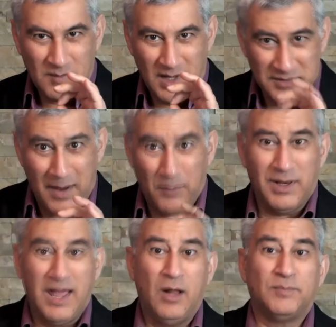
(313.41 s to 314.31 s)
that will
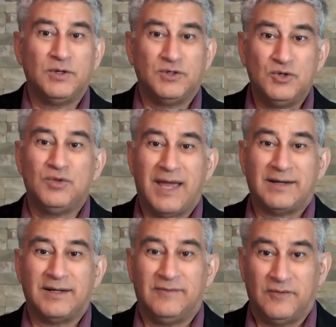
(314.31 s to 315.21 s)
help you do
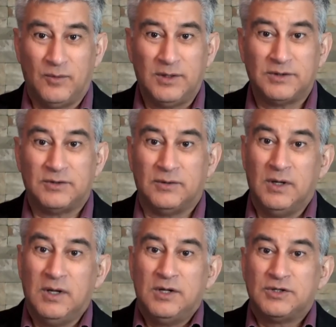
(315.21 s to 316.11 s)
that if you want to.
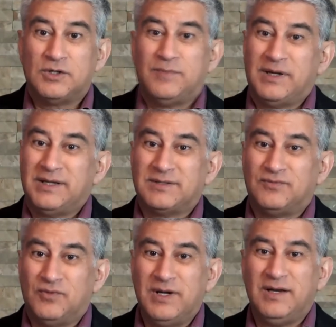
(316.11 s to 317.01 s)
So, but it's
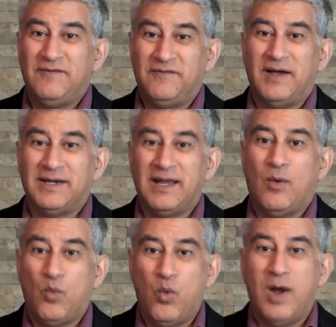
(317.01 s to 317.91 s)
really finding
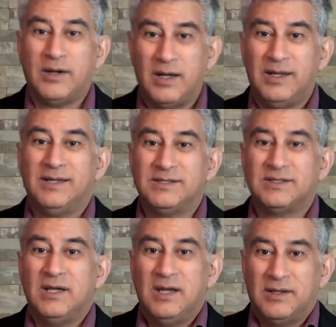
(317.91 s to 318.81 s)
out what
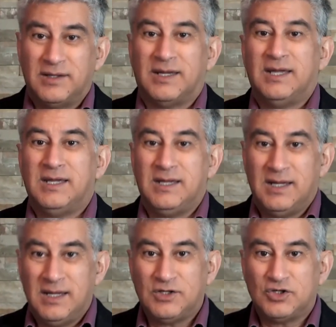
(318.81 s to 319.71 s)
is the key
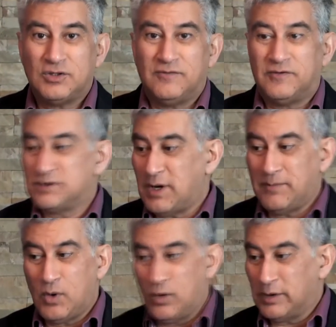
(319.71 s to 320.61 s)
issue. For
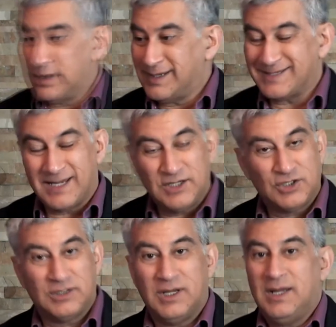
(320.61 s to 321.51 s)
some
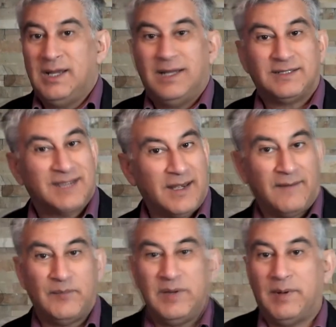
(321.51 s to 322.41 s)
organization, it's
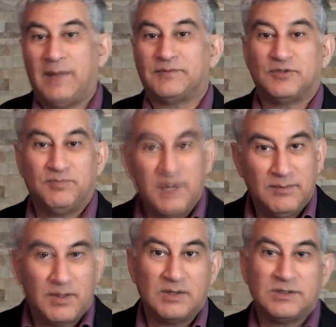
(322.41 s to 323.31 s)
getting people up to speed
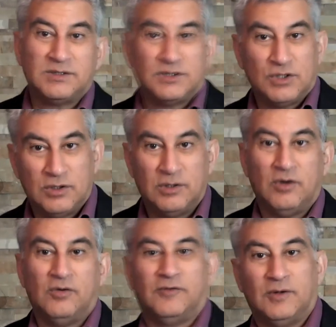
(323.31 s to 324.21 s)
because there's
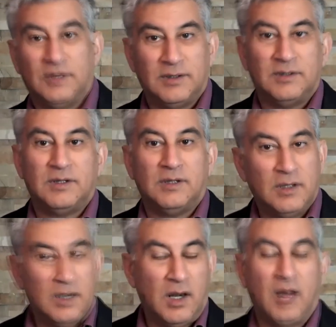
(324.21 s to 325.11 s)
turnover and
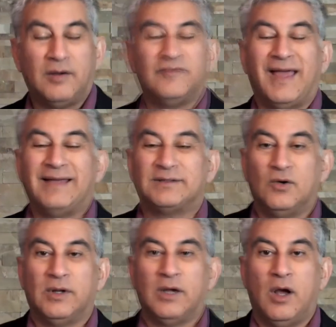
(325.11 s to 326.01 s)
a, a lot of that
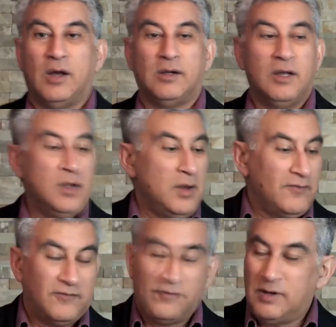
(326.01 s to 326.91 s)
going on.
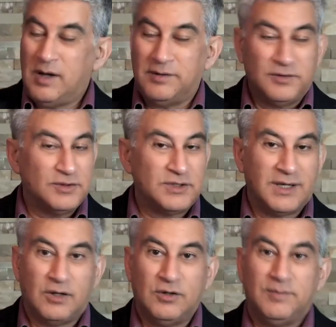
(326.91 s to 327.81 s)
For others,
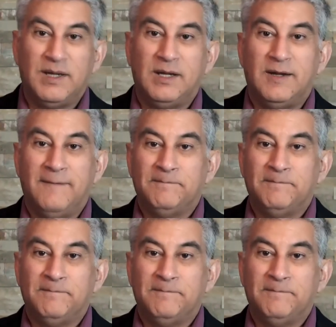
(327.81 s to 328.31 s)
it could be,